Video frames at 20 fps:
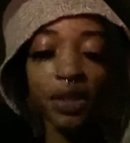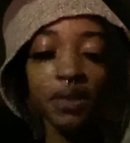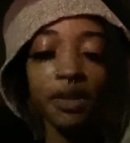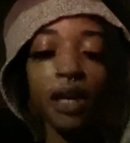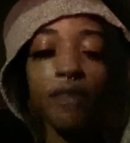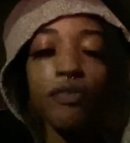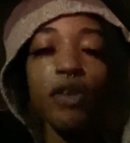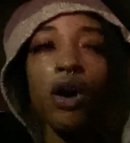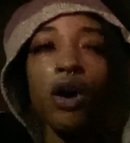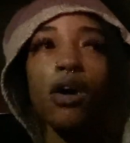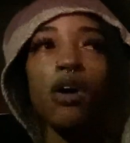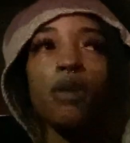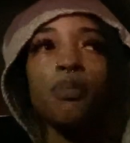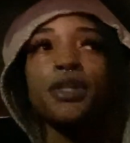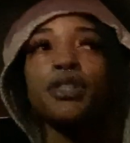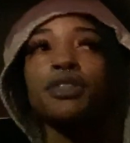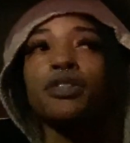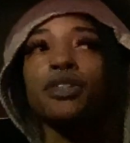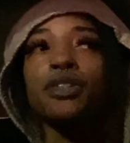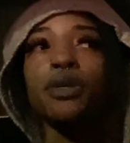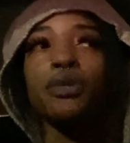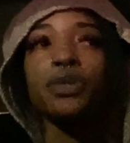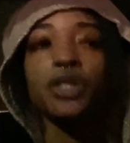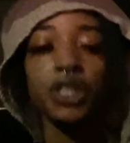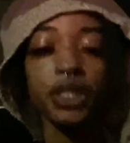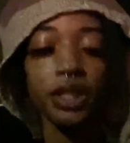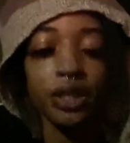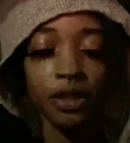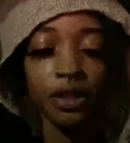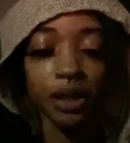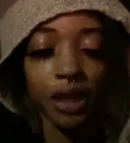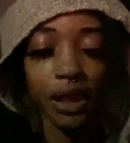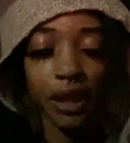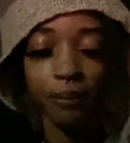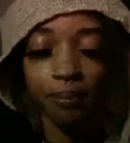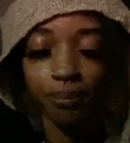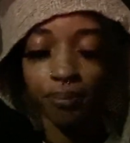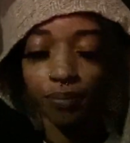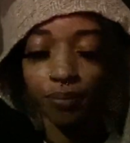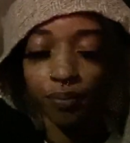they've all been so chill. Like,
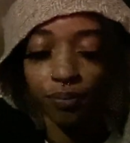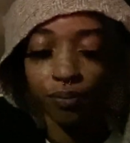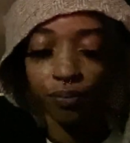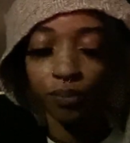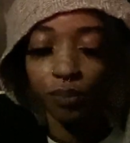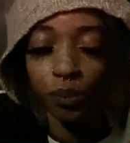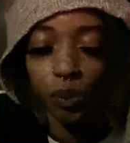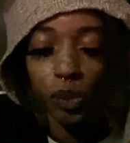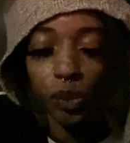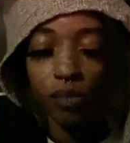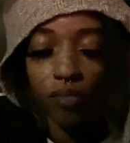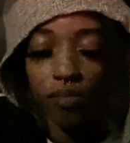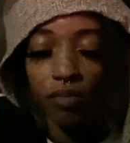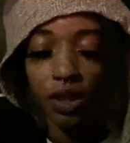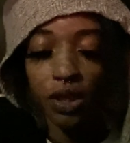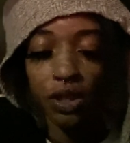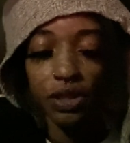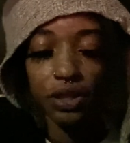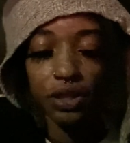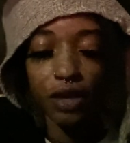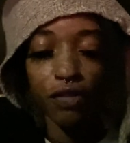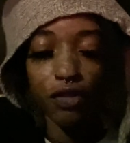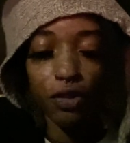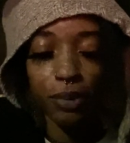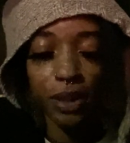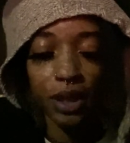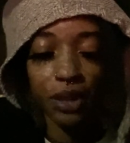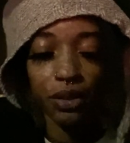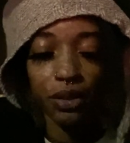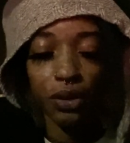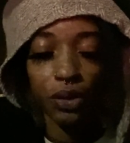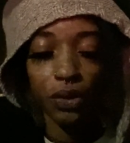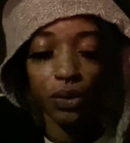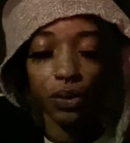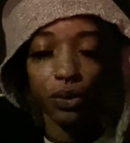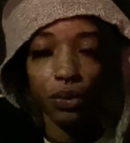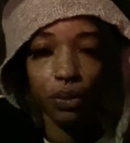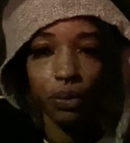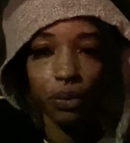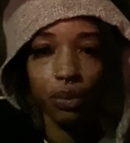there's never been
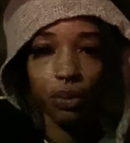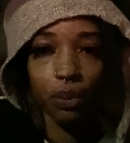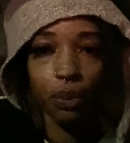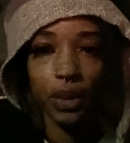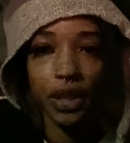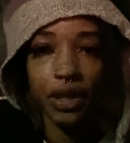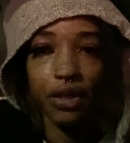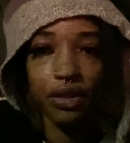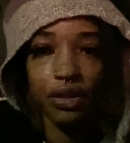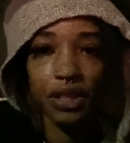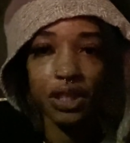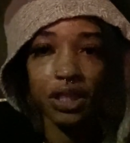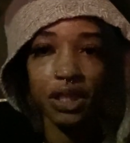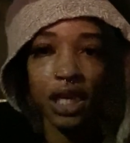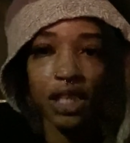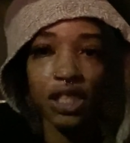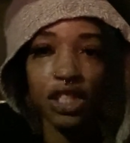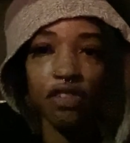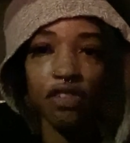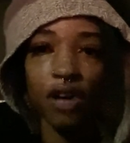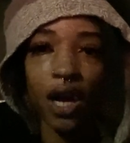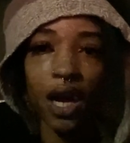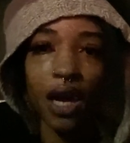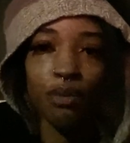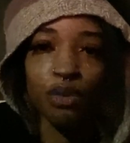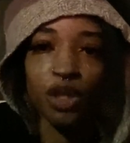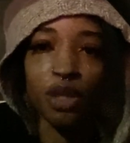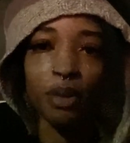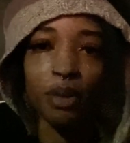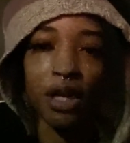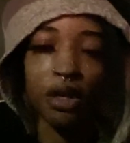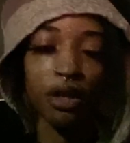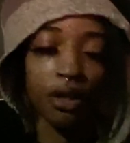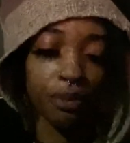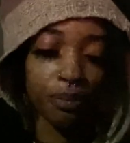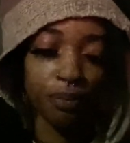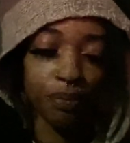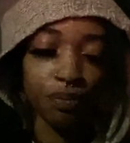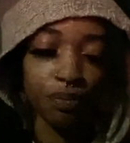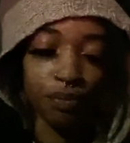no weird, sketchy vibes about
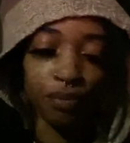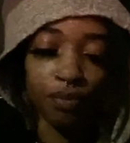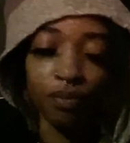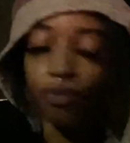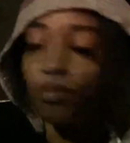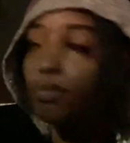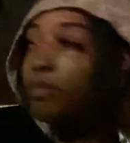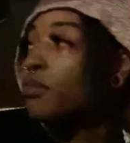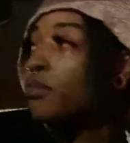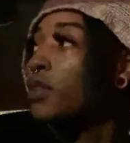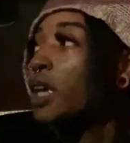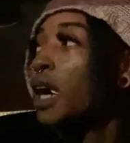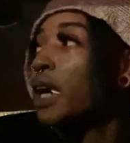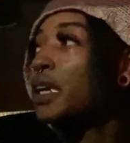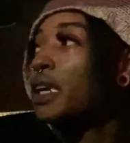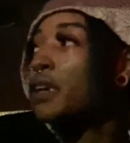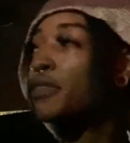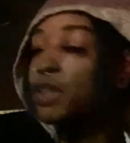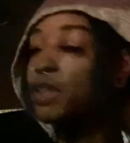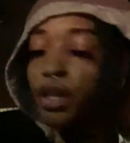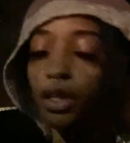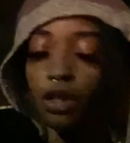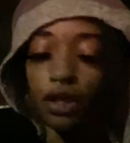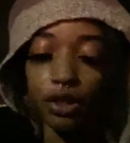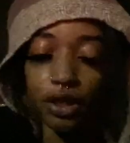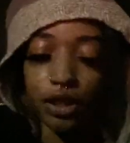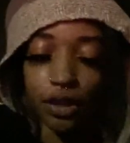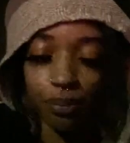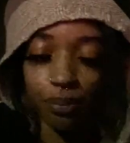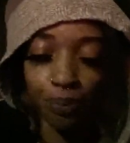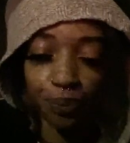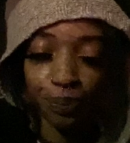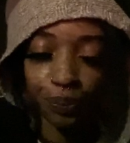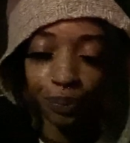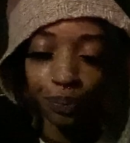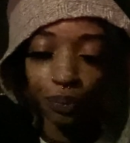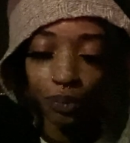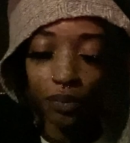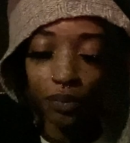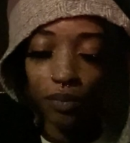any of the girls.
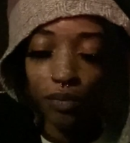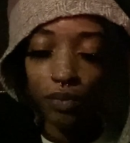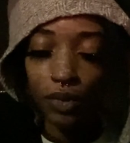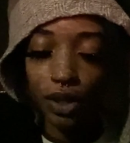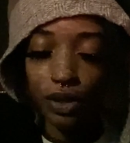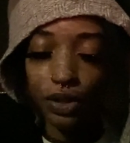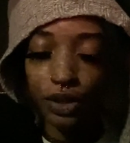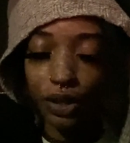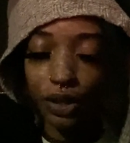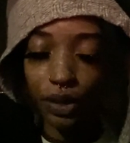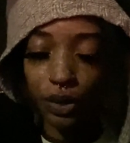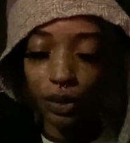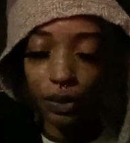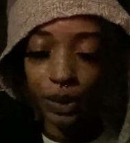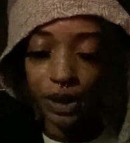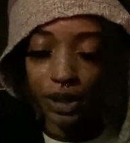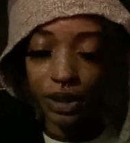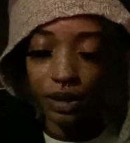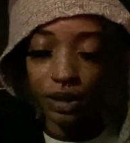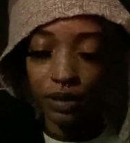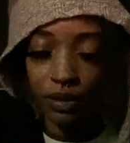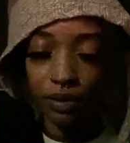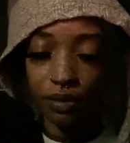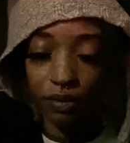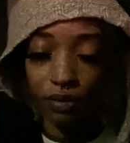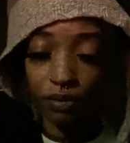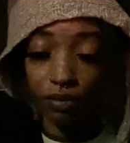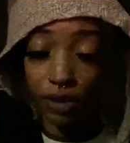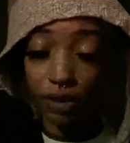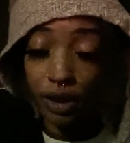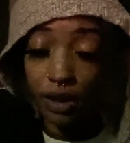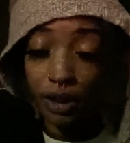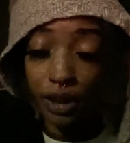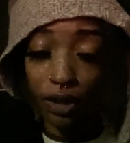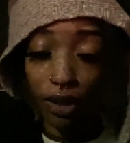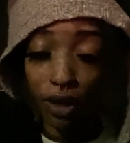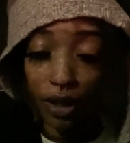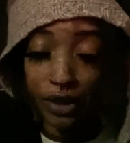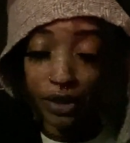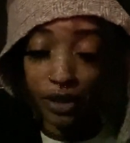So, which is really
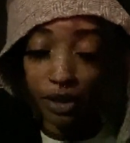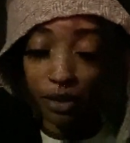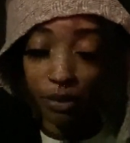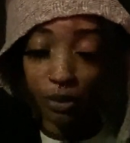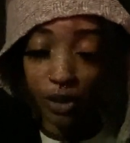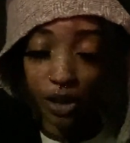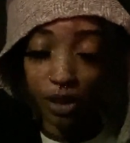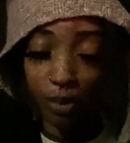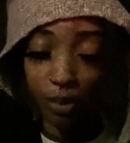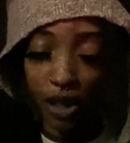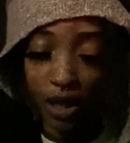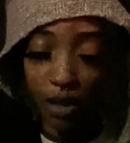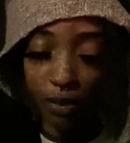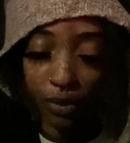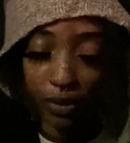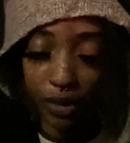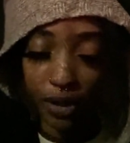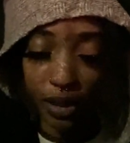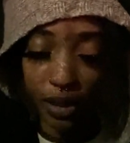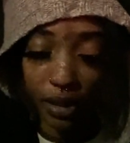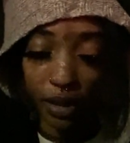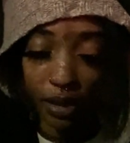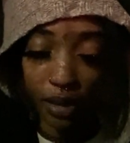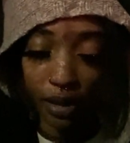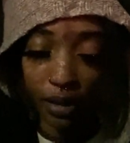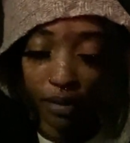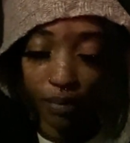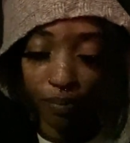awesome to be able to